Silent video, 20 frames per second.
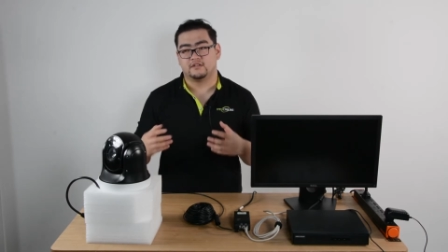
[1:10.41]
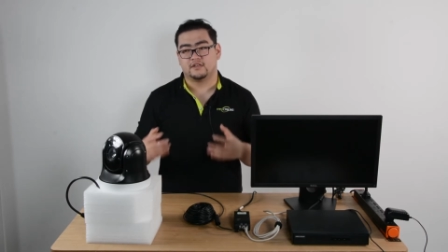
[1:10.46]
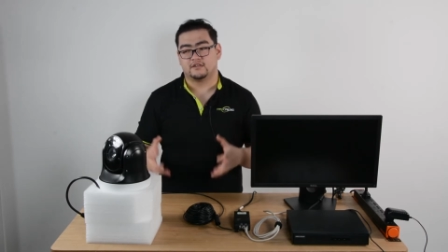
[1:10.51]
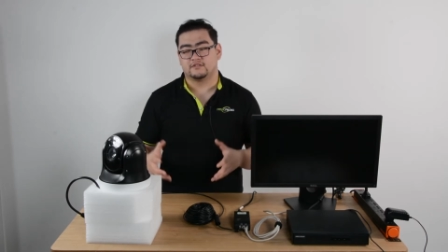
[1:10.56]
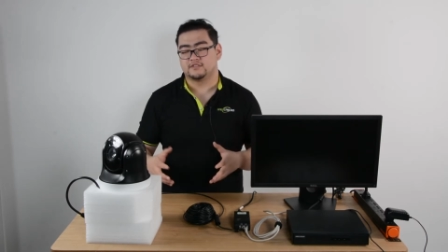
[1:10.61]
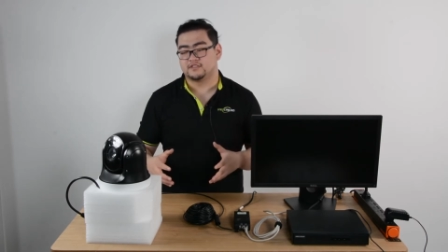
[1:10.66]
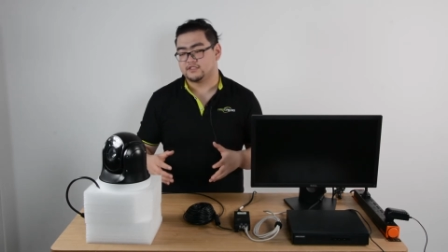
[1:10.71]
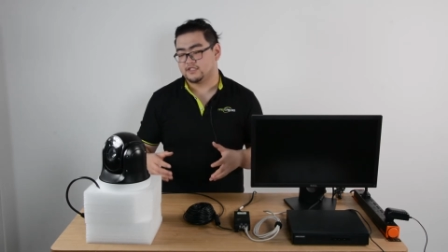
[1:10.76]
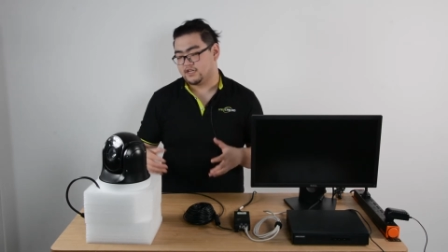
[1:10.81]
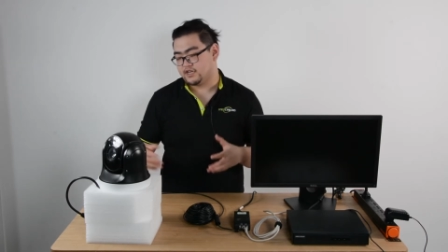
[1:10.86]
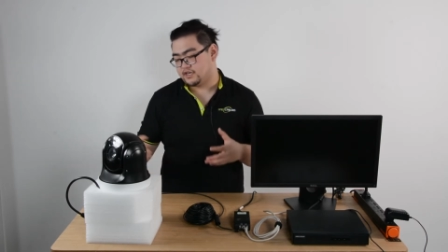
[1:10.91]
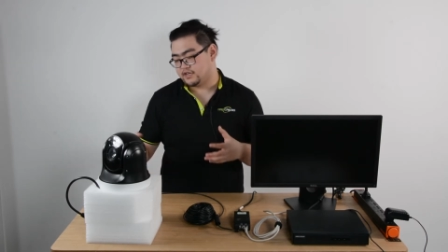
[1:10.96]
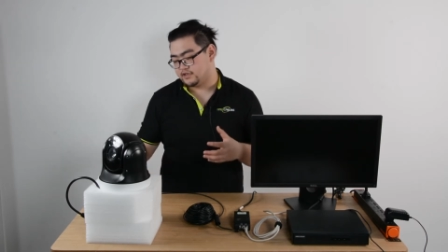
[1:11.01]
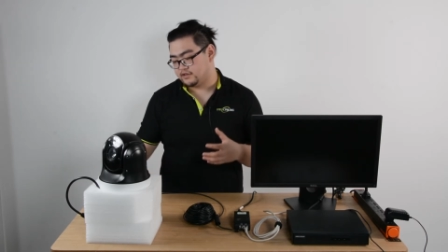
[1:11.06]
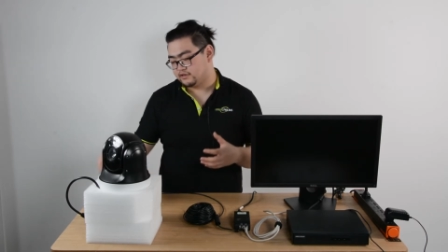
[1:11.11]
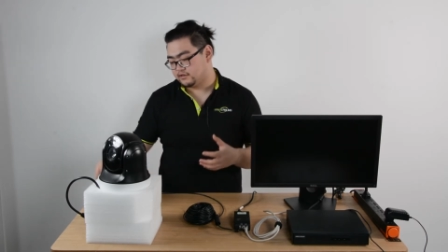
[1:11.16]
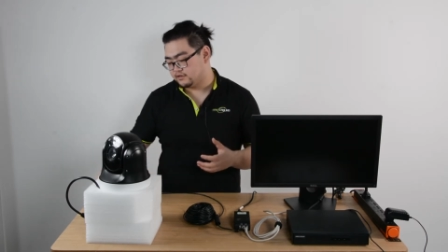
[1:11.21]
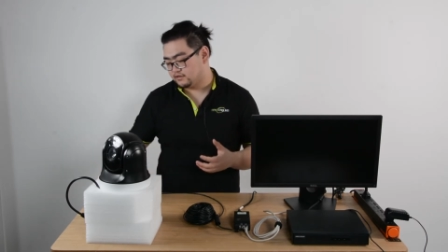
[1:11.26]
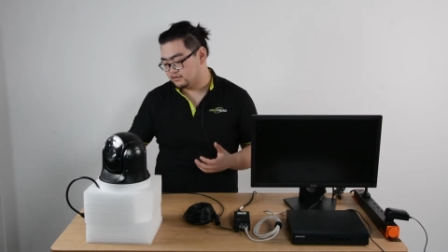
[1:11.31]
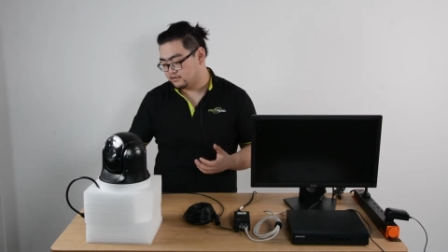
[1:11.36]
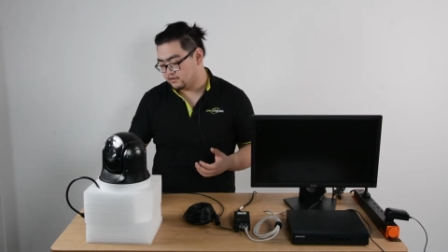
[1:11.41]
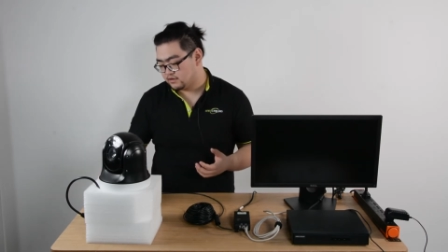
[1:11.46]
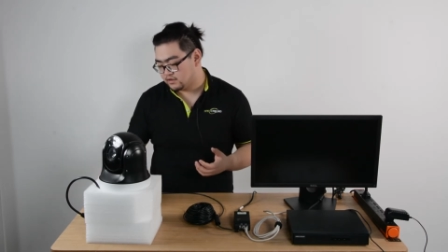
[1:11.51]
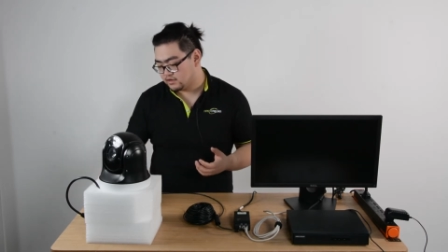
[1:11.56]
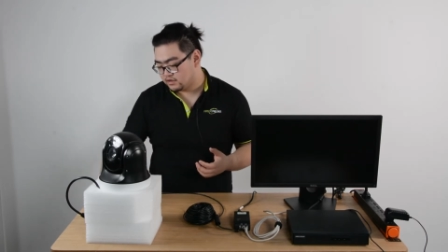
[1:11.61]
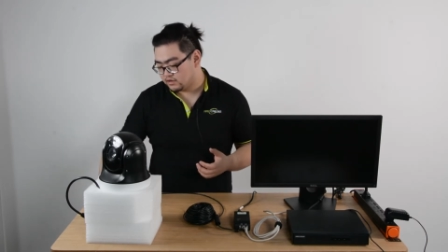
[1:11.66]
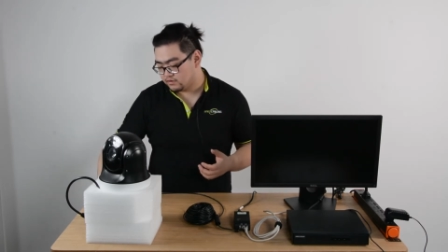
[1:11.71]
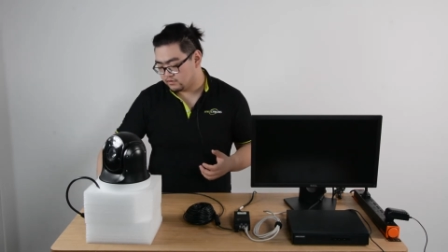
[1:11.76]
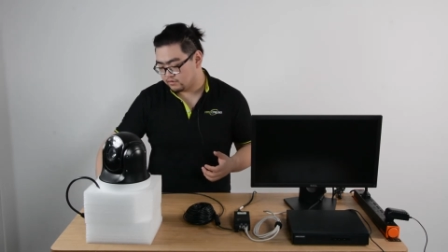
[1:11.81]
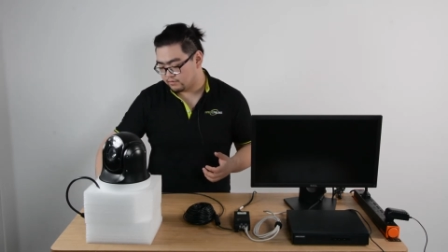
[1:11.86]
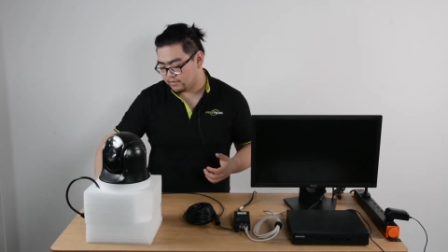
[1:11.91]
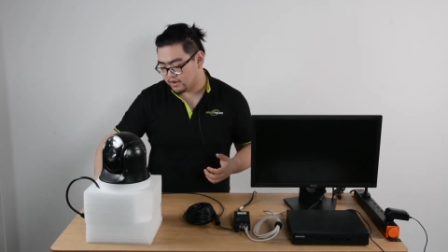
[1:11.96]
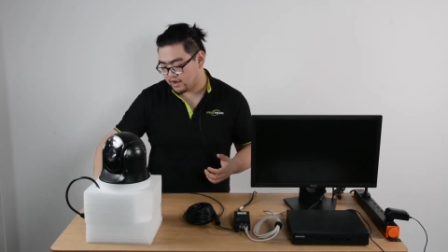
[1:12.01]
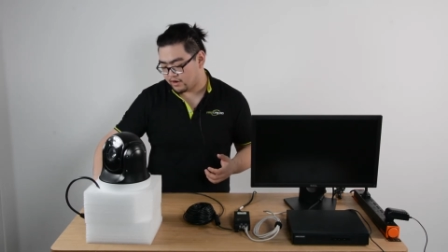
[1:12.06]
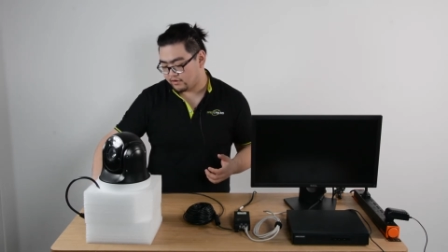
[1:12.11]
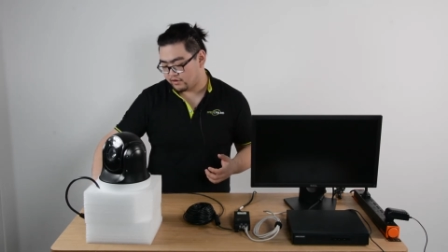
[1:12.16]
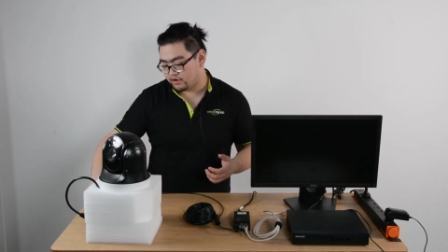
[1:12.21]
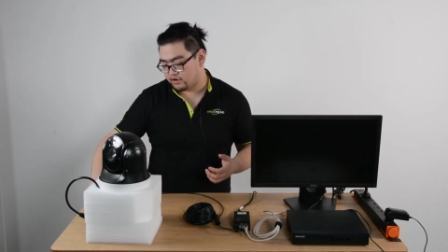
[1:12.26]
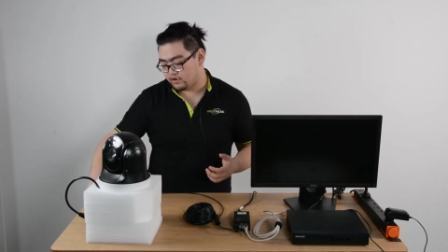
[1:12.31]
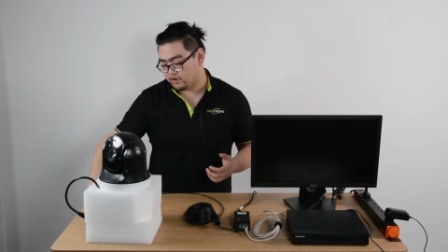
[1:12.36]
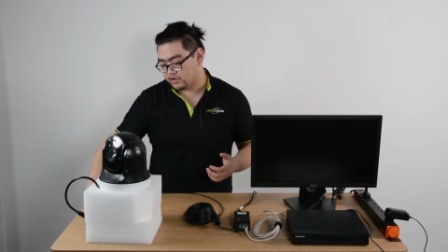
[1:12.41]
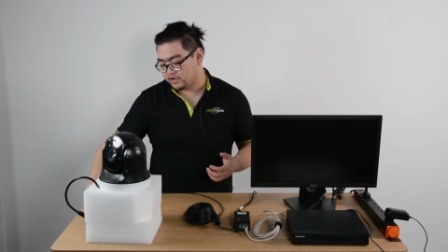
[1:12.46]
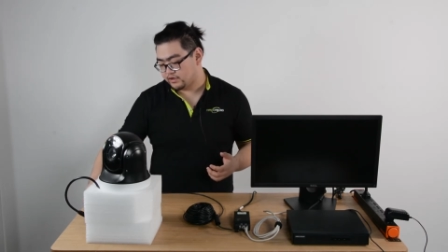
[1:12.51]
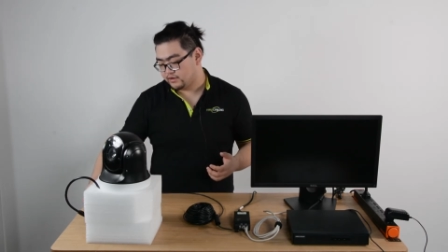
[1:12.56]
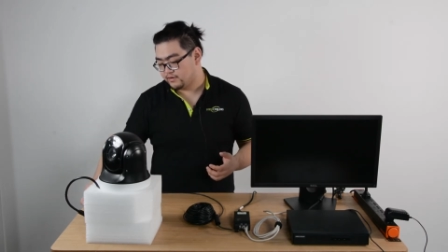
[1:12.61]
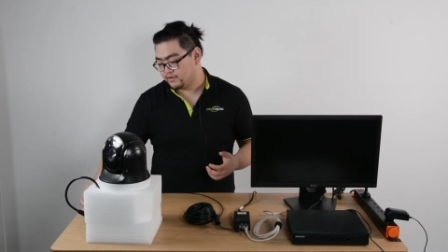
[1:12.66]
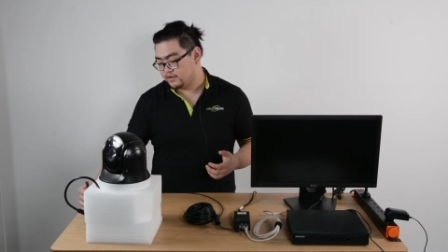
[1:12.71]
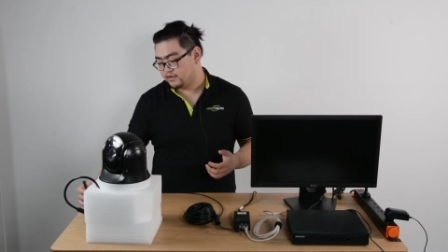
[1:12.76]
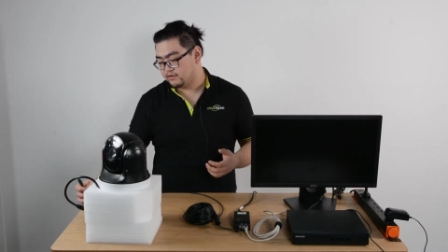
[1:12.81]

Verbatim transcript: an outside power cord.